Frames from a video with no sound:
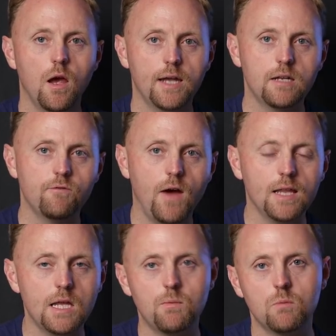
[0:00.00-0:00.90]
And then
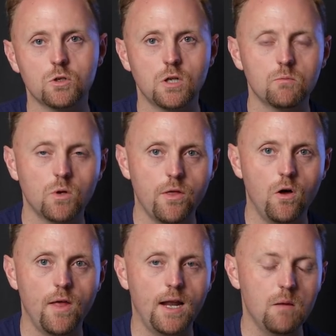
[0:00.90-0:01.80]
finally, when we're done with
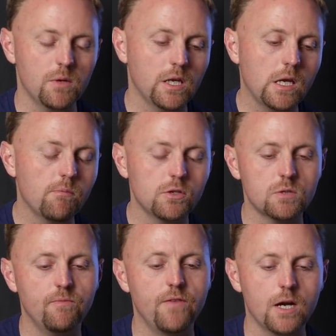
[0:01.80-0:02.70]
all that, I'm going to give you
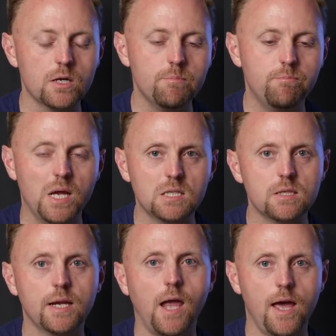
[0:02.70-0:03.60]
some very
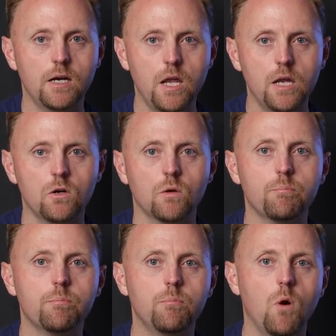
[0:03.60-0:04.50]
basic editing, or
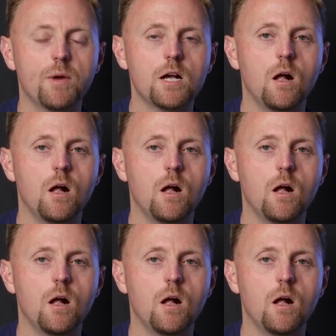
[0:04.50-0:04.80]
what we